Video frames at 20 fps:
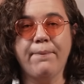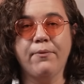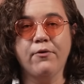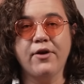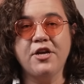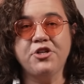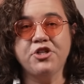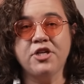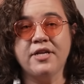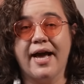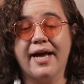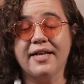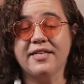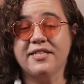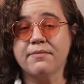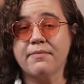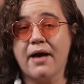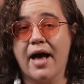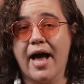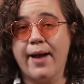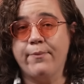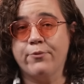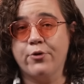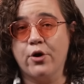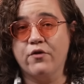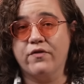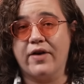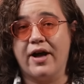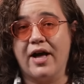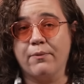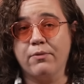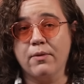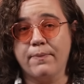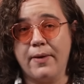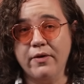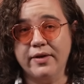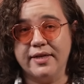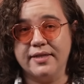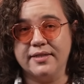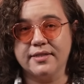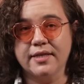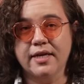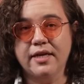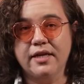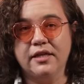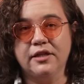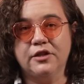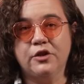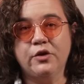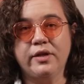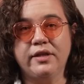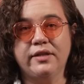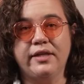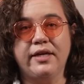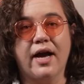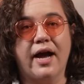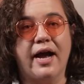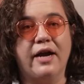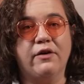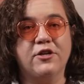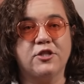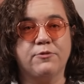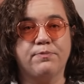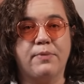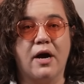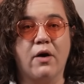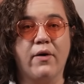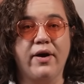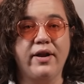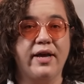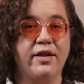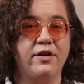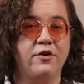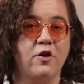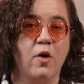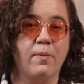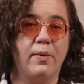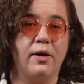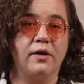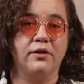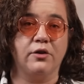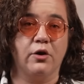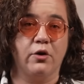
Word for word: operation had some high profile proponents, including the Irish poet and Nobel